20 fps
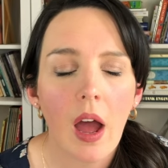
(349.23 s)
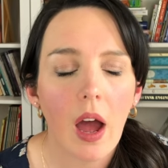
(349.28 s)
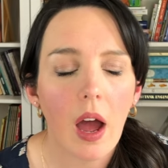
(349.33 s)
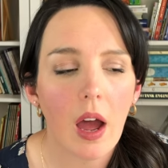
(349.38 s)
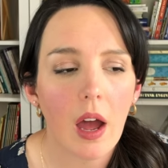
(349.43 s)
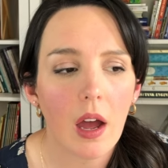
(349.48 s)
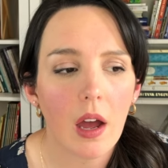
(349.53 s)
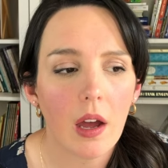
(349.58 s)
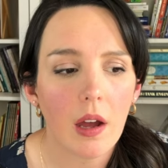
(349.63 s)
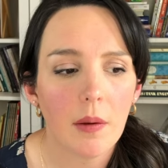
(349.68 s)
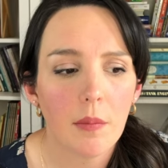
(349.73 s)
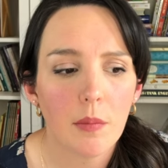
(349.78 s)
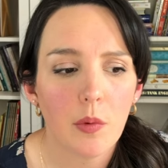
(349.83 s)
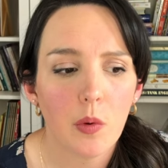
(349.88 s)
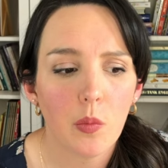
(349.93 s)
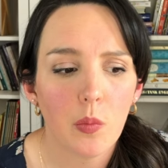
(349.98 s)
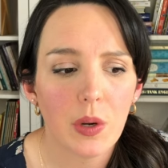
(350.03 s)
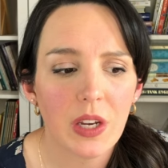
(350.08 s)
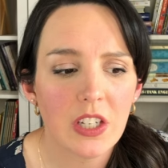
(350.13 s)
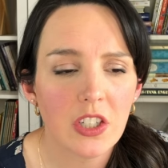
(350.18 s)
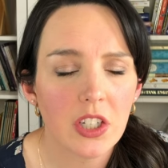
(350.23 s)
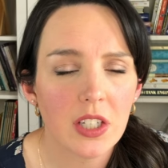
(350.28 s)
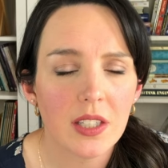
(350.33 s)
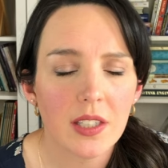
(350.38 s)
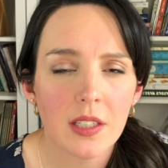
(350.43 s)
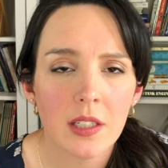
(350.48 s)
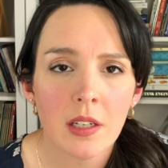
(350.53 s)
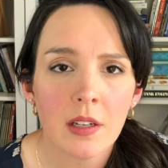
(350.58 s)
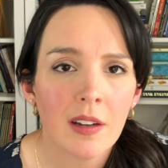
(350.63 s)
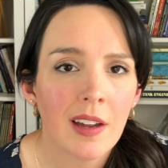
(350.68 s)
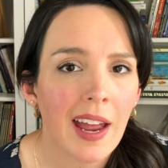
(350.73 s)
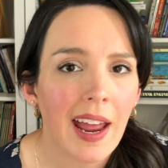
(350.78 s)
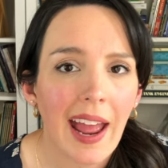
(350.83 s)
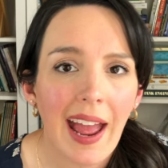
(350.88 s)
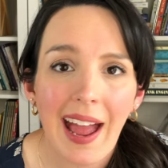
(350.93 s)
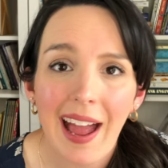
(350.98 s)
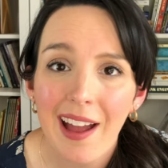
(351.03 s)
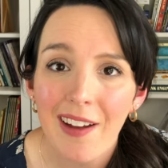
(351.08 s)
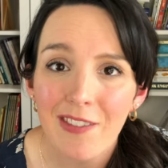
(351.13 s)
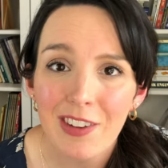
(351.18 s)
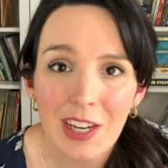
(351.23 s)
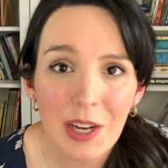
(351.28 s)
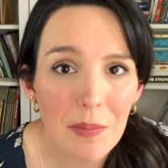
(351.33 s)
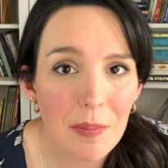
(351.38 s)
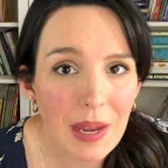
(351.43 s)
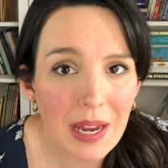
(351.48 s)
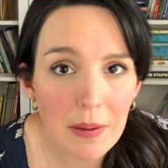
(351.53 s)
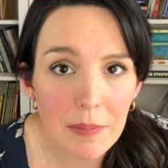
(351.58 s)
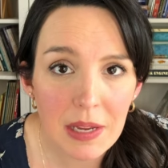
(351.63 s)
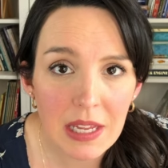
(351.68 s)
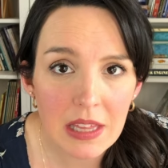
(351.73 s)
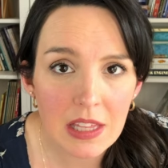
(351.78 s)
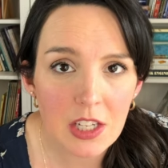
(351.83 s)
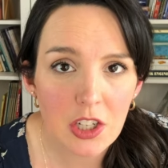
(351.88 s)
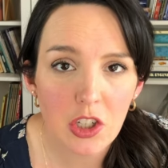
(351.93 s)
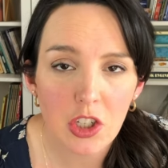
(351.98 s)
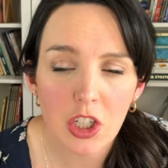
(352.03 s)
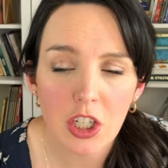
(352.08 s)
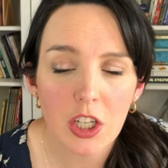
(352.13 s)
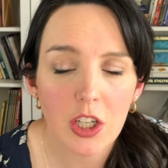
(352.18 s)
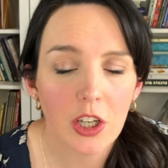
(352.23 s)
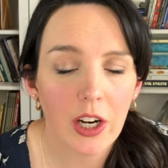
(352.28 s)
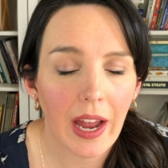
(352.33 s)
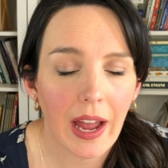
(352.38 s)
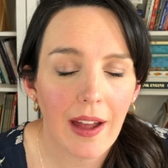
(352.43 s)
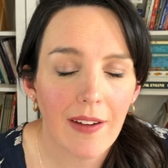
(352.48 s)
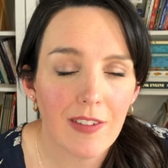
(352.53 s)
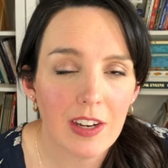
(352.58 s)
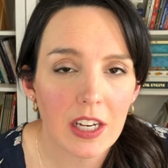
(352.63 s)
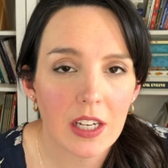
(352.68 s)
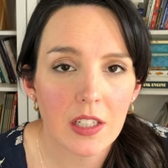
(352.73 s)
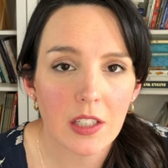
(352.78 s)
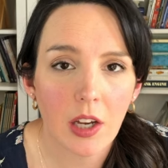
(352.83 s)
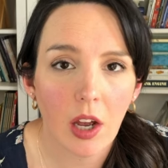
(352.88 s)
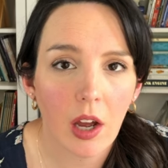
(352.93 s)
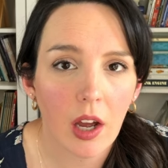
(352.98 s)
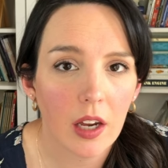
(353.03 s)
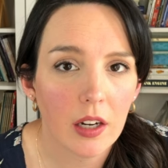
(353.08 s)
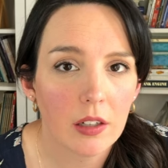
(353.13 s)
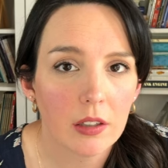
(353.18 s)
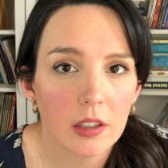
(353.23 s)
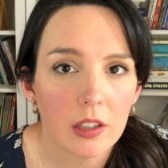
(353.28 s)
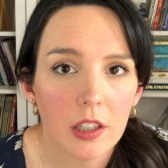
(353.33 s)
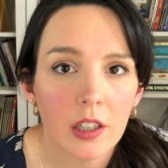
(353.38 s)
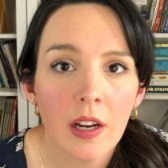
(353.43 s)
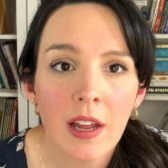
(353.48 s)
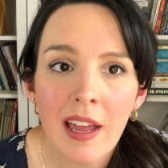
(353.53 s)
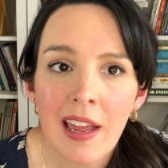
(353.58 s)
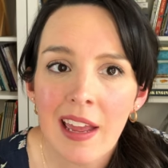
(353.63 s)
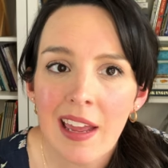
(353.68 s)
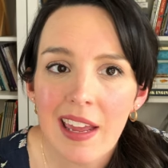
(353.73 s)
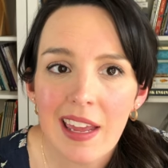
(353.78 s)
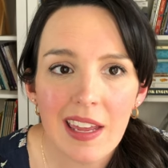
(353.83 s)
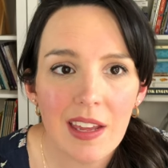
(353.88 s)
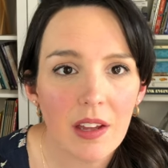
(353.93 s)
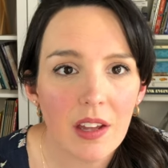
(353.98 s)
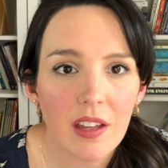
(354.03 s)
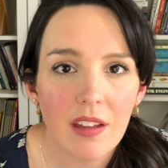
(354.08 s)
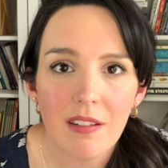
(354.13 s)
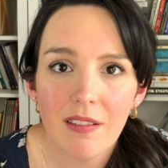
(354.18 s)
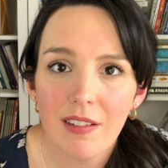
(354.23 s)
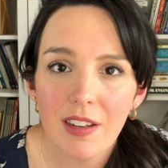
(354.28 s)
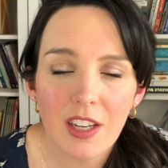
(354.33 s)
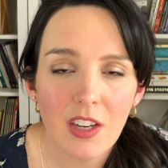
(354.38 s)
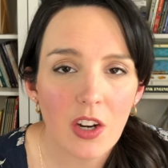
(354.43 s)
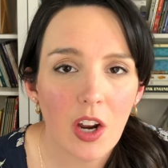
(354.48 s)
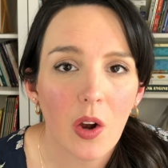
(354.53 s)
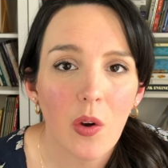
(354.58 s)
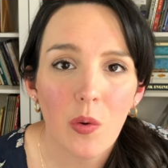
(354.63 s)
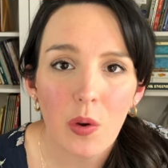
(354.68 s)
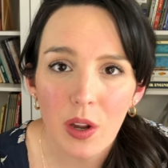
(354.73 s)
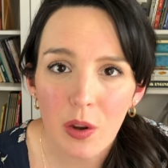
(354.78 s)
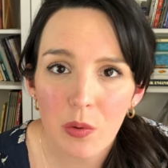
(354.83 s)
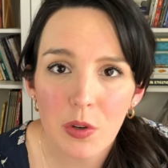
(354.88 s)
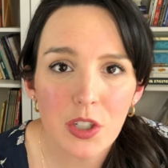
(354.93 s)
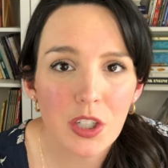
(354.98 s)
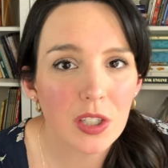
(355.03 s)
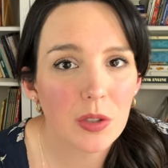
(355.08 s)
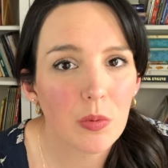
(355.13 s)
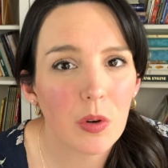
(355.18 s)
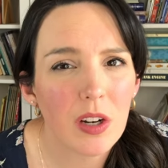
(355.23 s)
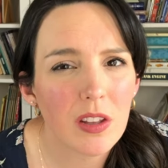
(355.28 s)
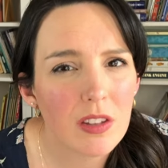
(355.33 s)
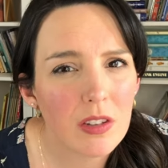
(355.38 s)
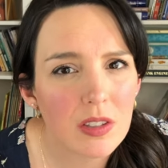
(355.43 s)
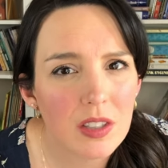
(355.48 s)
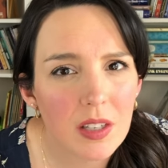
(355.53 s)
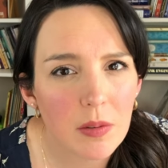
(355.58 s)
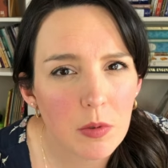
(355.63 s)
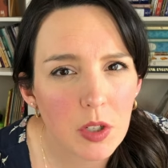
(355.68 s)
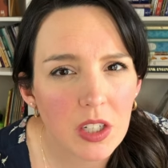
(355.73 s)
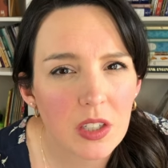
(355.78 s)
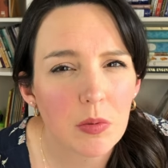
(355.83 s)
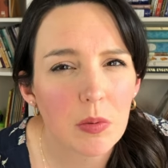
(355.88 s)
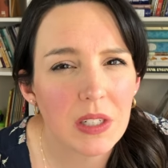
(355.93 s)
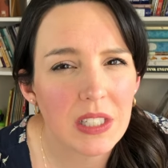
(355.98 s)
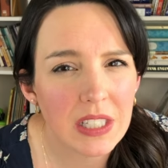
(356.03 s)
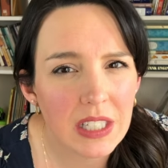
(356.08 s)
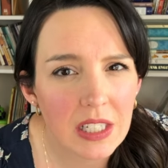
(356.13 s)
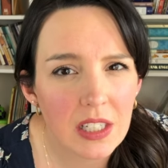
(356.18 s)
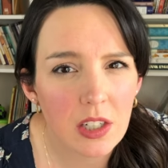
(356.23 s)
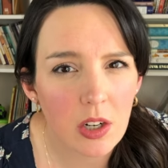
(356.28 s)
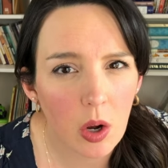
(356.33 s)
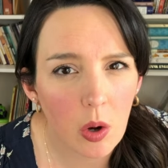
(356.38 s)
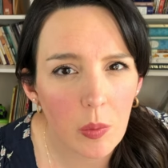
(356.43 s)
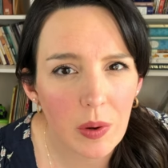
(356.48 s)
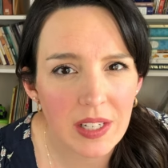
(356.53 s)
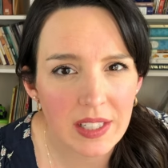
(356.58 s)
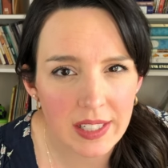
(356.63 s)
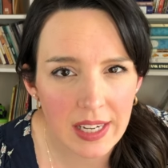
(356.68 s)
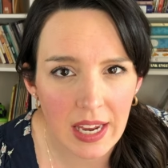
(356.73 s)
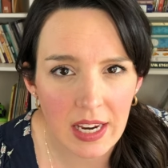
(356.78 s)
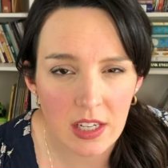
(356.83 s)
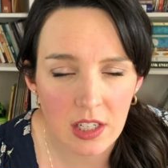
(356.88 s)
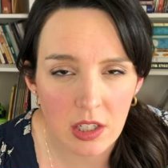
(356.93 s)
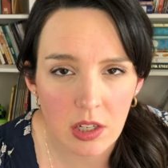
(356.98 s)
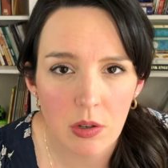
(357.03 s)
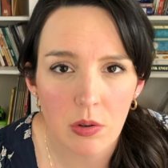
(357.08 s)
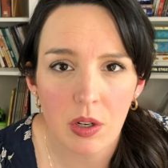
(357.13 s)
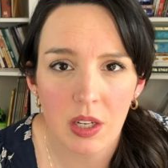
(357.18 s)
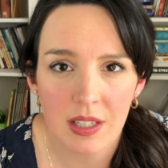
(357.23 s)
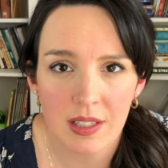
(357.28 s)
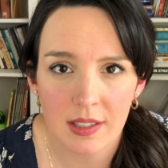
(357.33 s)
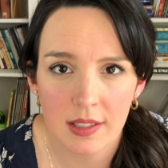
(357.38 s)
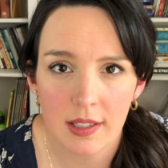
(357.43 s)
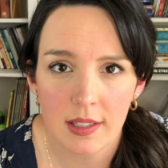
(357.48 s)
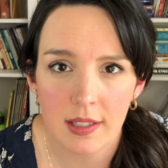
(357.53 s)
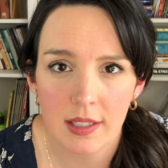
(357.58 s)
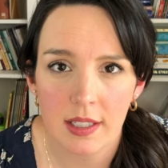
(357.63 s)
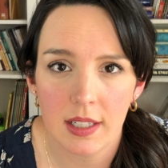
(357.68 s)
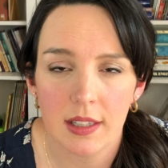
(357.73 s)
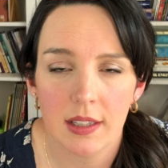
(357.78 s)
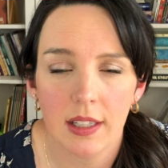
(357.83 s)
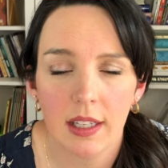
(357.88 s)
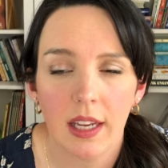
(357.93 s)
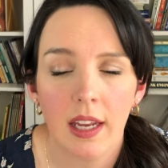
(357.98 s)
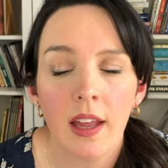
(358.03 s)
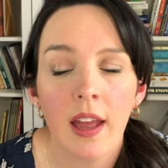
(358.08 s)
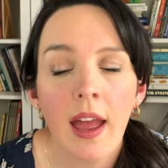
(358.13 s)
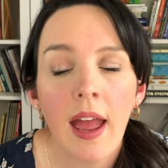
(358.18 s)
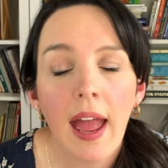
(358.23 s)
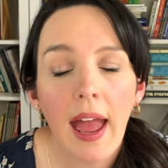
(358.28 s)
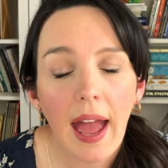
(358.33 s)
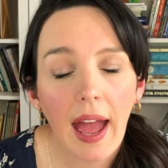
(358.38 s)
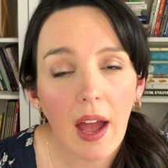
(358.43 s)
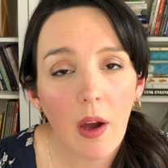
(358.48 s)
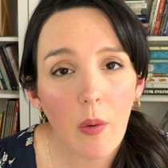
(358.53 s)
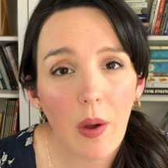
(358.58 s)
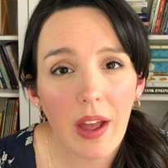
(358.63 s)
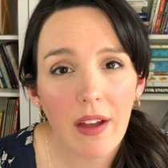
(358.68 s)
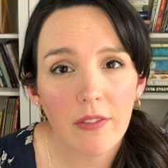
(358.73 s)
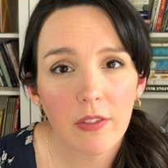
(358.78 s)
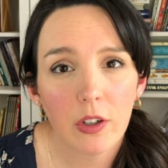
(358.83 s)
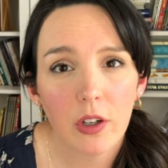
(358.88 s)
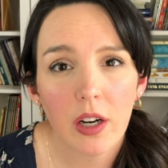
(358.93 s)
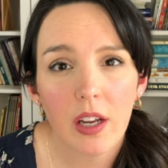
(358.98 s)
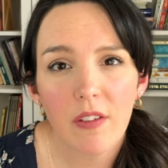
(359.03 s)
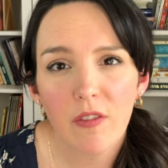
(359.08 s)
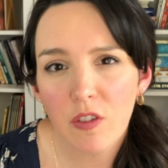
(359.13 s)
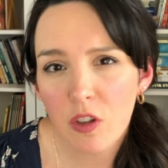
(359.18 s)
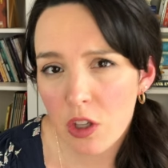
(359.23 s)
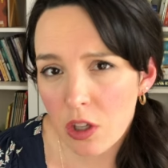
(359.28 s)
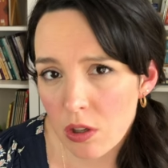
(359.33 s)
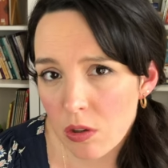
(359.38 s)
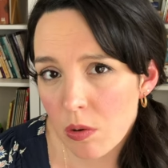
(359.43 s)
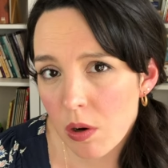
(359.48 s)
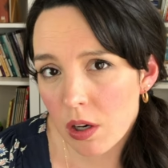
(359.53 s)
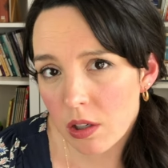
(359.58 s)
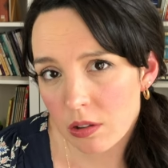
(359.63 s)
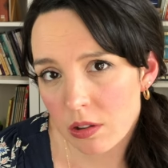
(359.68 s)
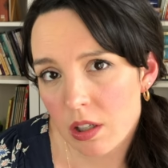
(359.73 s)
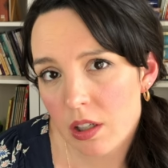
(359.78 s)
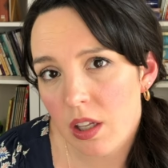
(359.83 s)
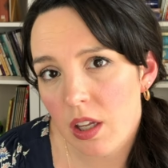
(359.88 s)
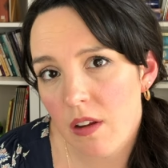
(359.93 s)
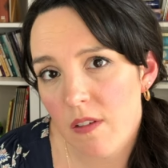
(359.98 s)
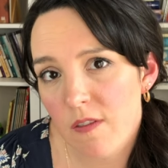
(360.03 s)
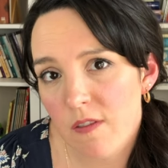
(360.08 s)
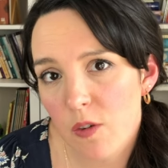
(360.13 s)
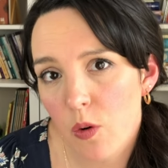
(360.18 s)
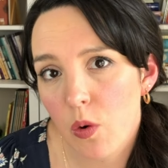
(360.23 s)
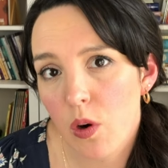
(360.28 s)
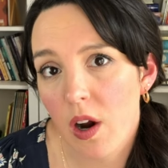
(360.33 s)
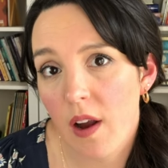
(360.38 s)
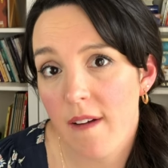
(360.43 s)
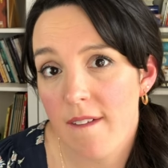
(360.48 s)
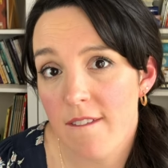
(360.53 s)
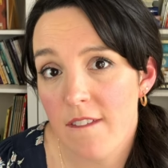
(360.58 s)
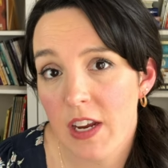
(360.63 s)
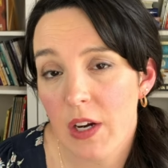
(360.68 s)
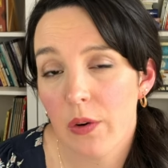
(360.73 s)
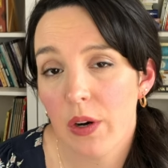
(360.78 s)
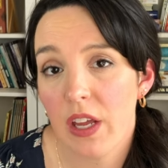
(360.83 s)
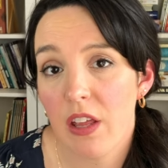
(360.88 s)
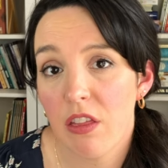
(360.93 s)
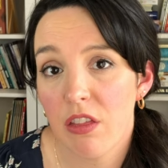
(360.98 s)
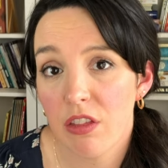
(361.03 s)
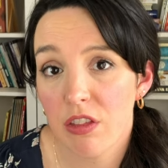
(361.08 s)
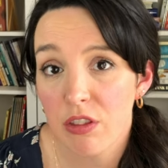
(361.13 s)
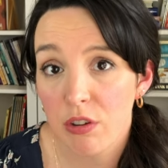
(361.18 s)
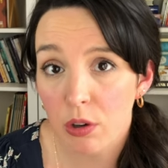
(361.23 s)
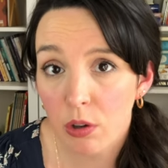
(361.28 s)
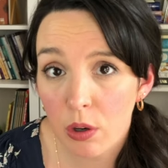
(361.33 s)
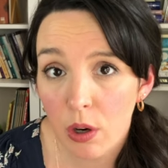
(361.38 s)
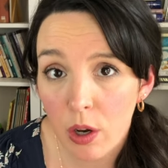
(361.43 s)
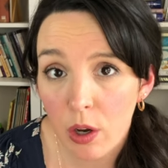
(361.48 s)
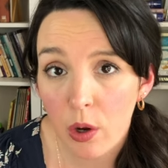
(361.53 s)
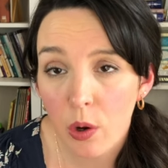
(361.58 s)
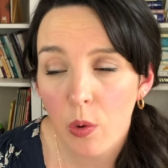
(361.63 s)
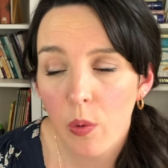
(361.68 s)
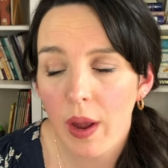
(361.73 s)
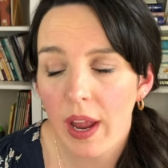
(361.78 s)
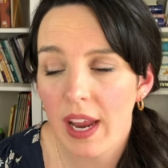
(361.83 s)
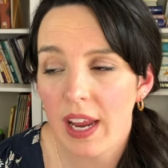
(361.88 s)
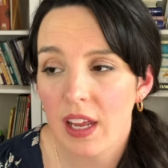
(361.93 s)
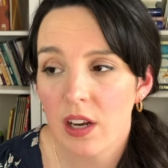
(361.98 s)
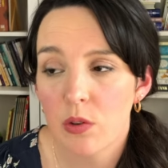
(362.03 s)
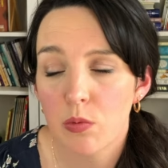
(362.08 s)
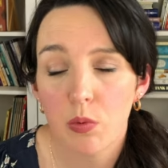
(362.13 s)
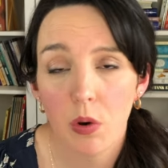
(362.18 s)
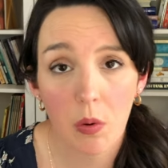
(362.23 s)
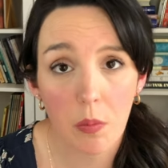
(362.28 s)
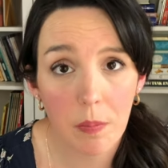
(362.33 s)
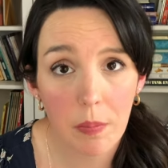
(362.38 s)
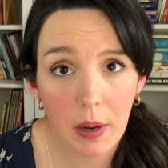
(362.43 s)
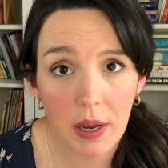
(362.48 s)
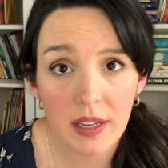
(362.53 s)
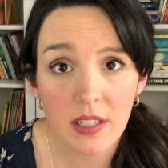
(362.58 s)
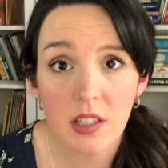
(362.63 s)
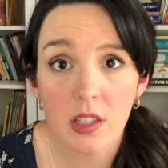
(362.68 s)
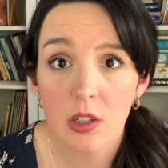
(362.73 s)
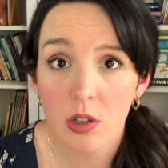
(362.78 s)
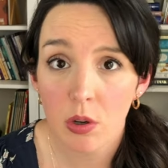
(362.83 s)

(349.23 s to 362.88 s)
Um, we just having a baby this year, having a toddler. It you know, it was just one of those subjects we didn't always get to consistently. However, if you are looking for a very thorough and robust